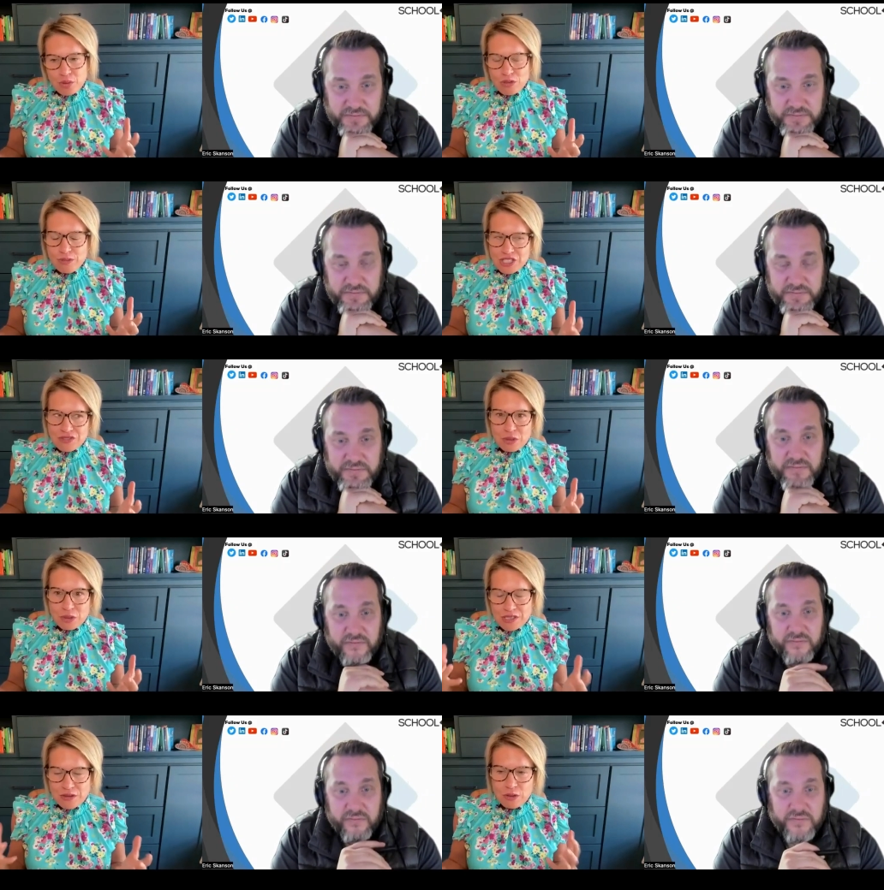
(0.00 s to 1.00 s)
Speaker 1: bull, which of
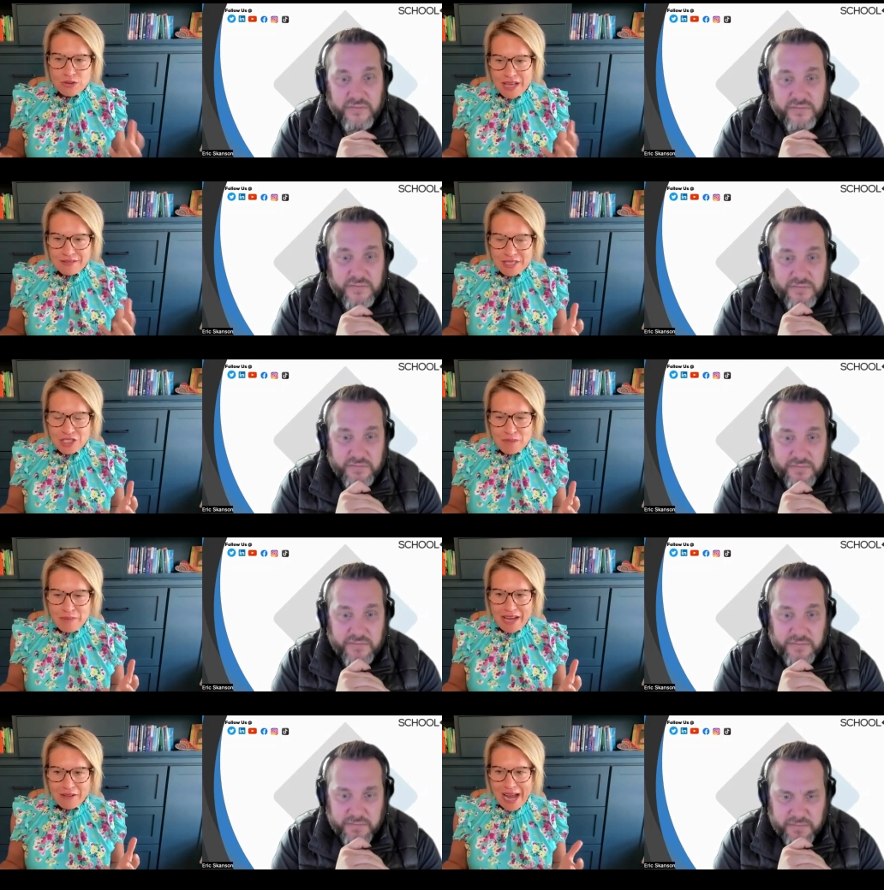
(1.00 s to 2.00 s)
course those have such a
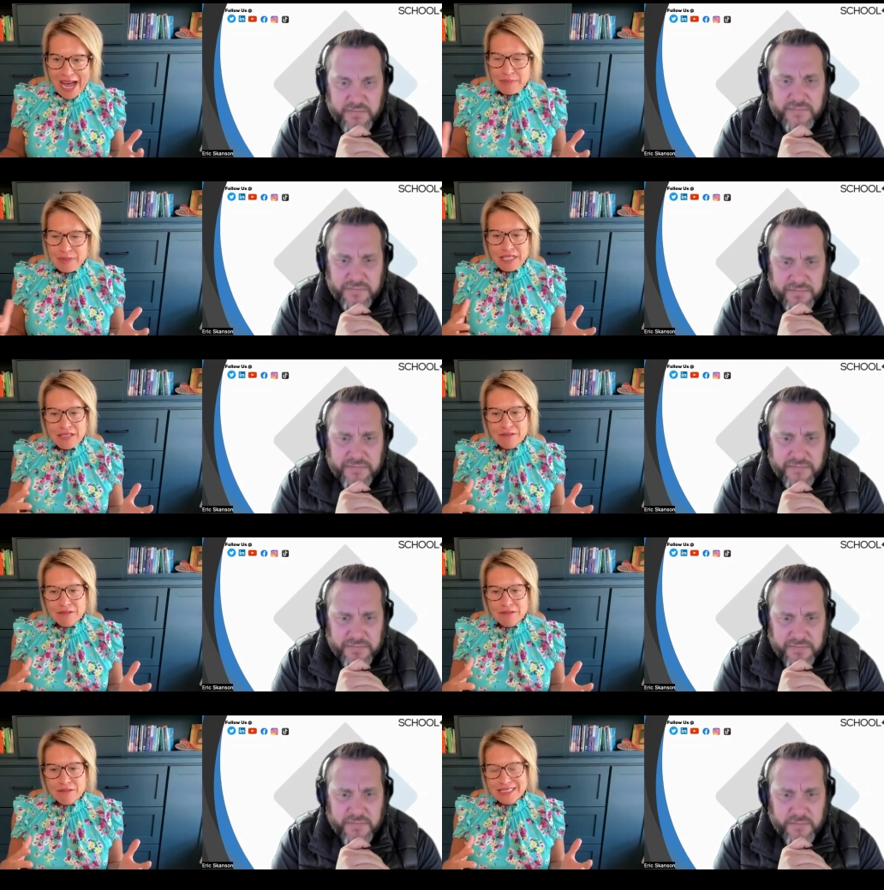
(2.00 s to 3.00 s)
bad rap, but it
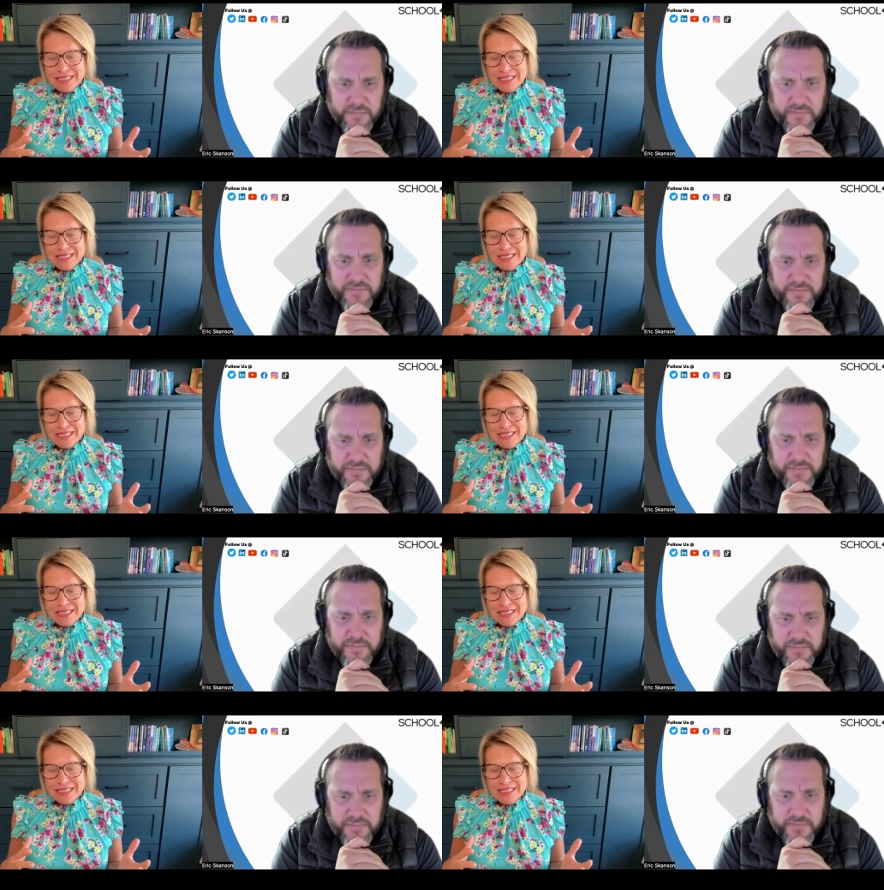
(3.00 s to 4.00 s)
was in
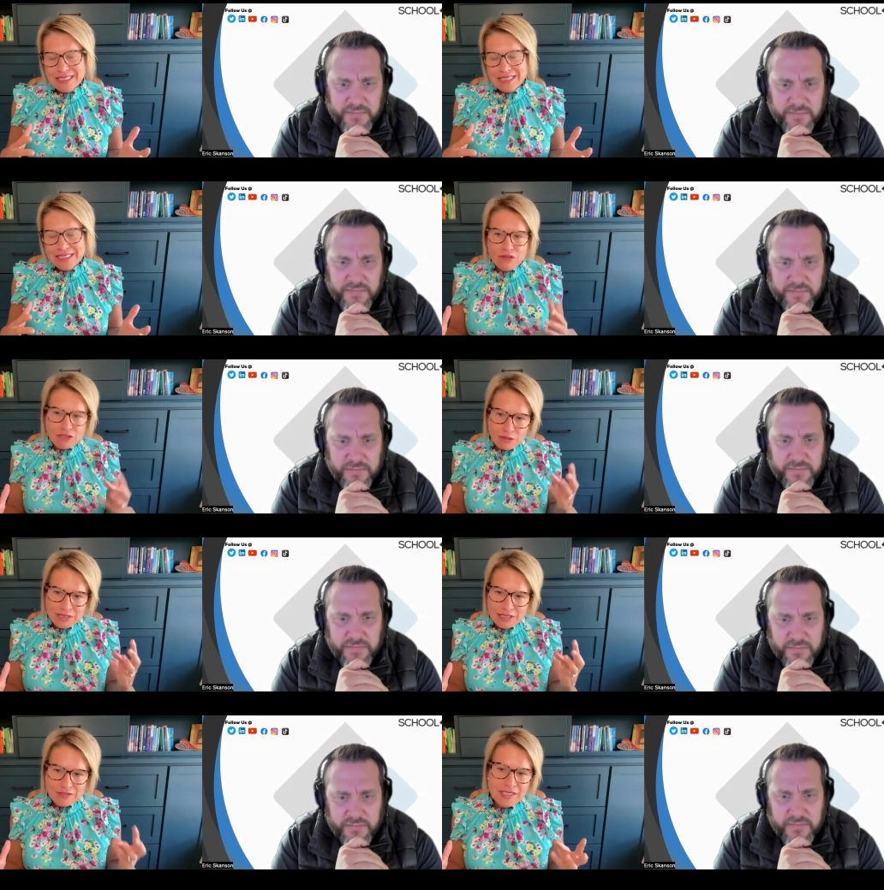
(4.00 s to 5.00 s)
the owner
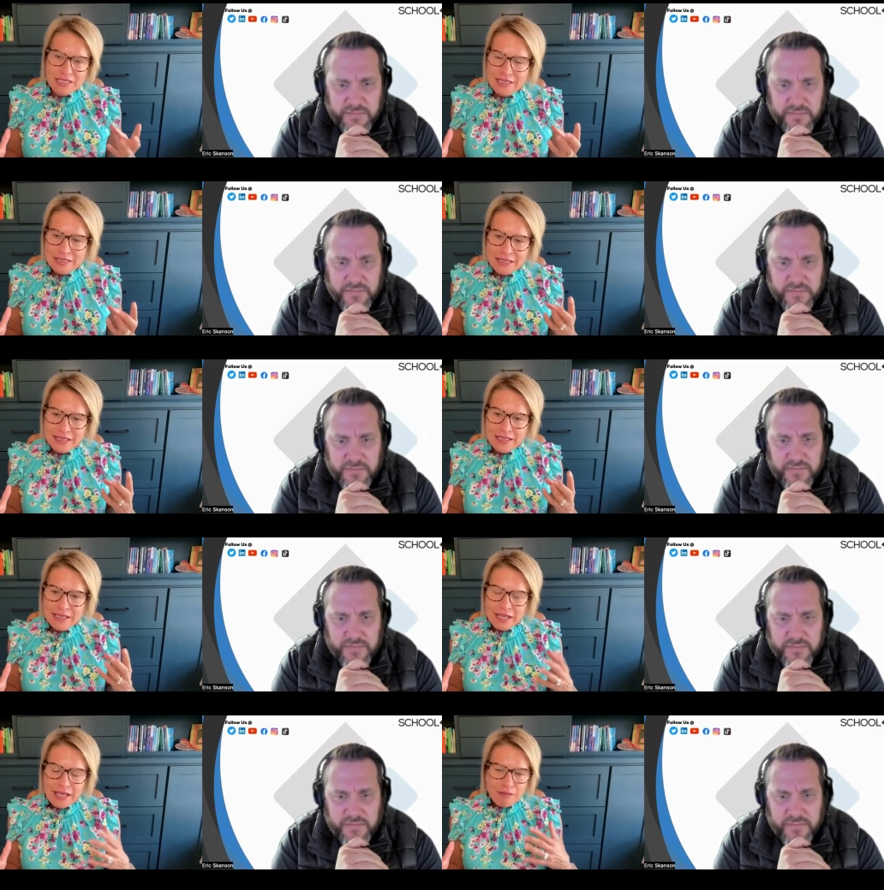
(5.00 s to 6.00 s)
was
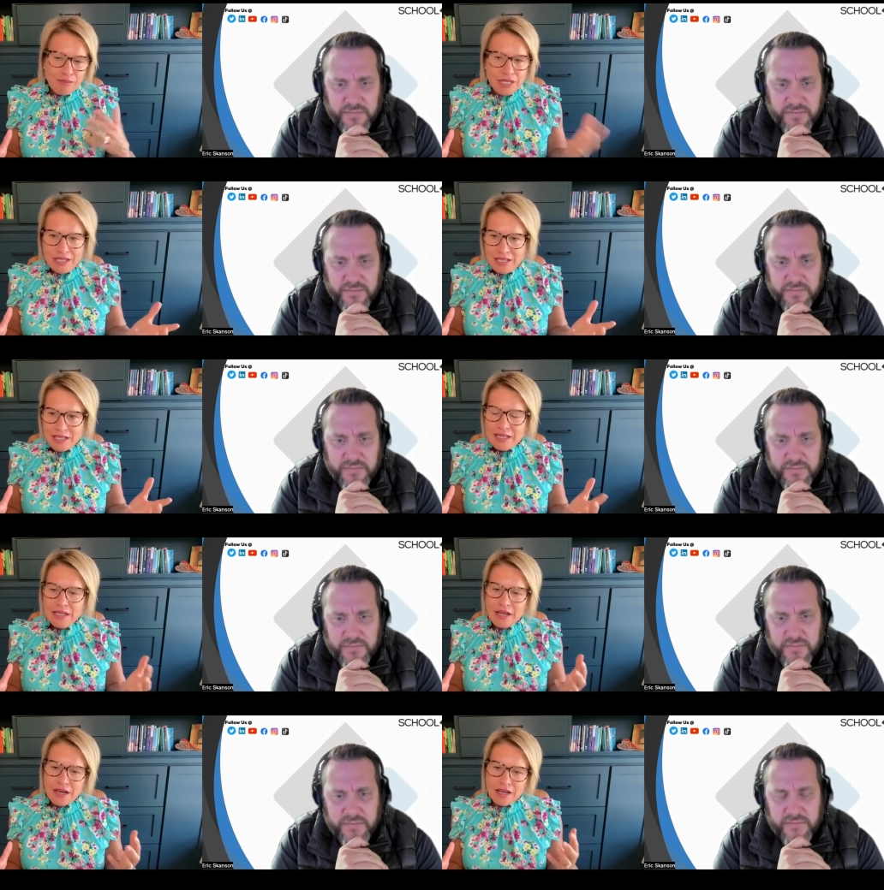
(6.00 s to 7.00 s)
physically beating
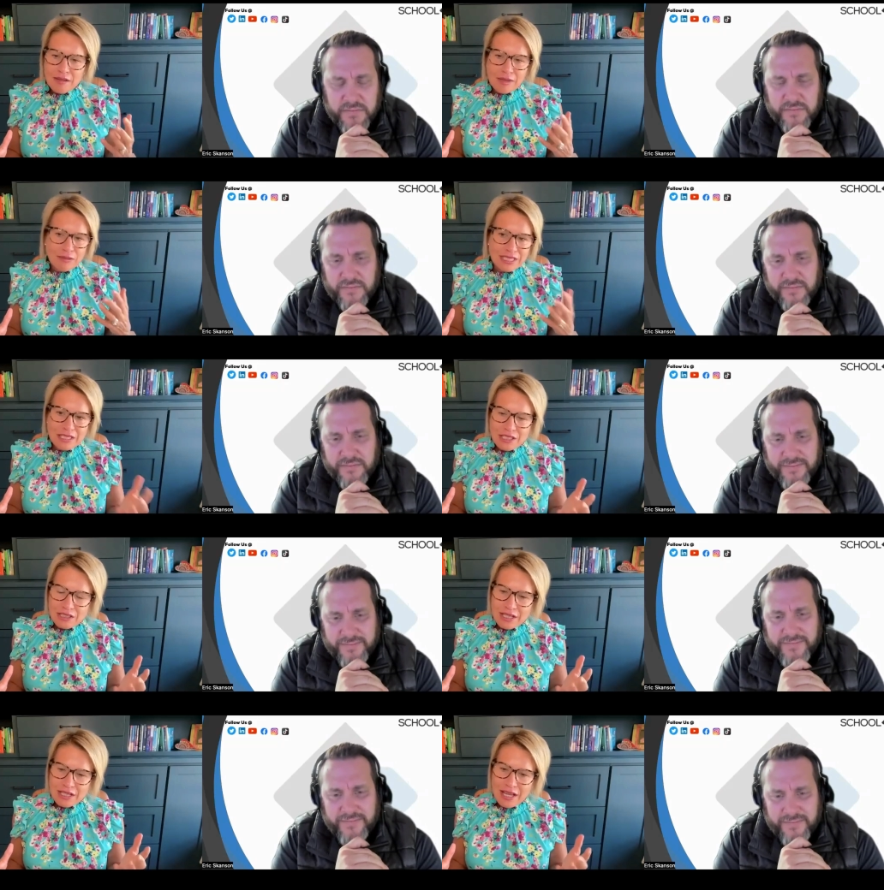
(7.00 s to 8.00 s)
it. Um, mm. It was mm. a year
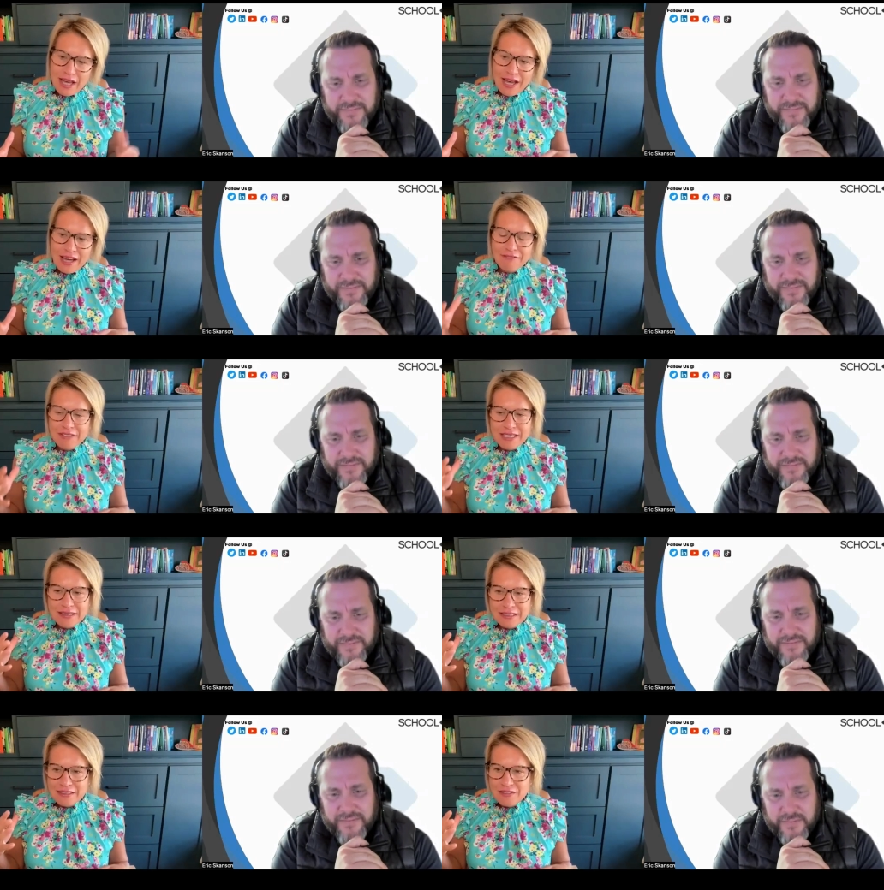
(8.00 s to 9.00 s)
and a half. It
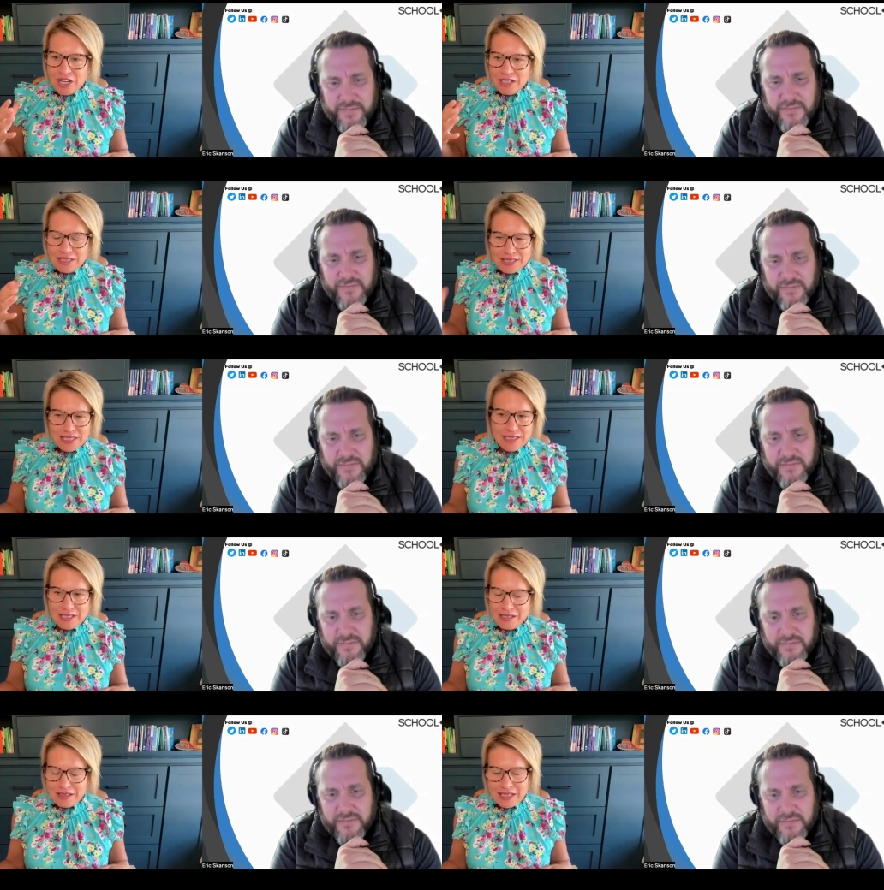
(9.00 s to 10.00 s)
lived on a t-
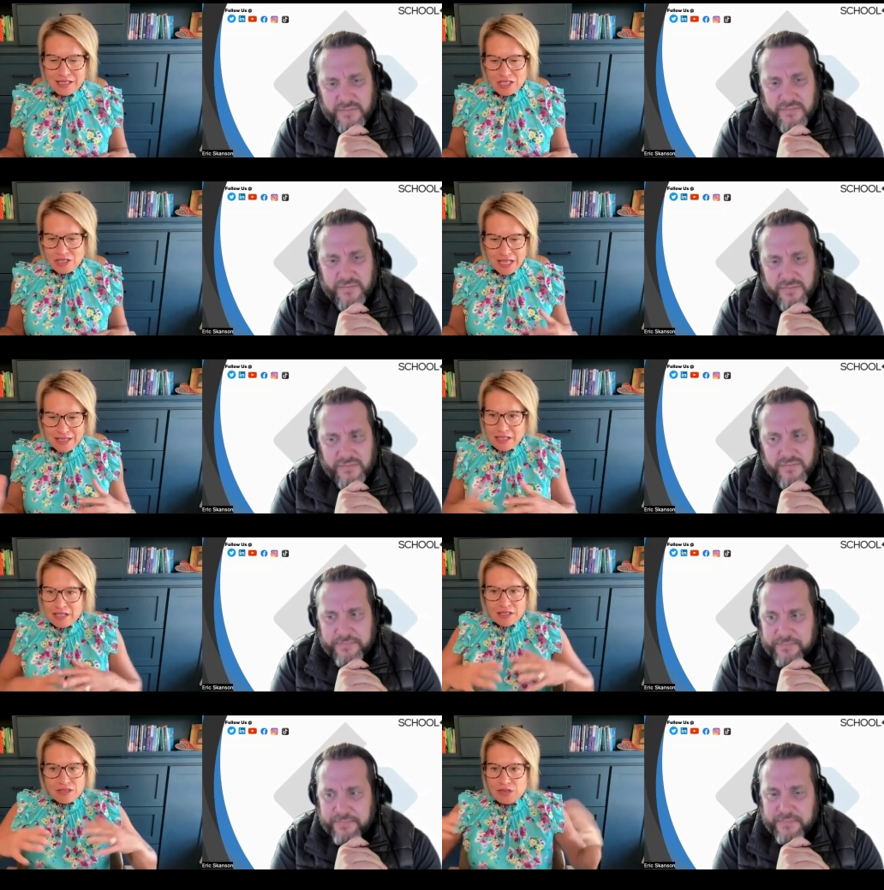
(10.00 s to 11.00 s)
uh, in a like in a